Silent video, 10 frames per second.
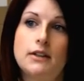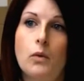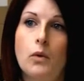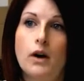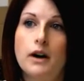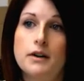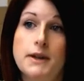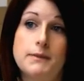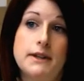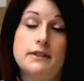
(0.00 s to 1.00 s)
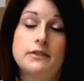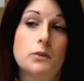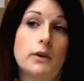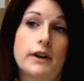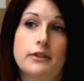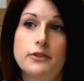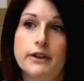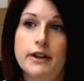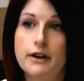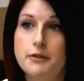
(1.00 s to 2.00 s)
or maybe even working for
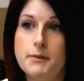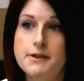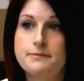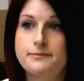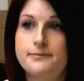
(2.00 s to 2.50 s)
the government.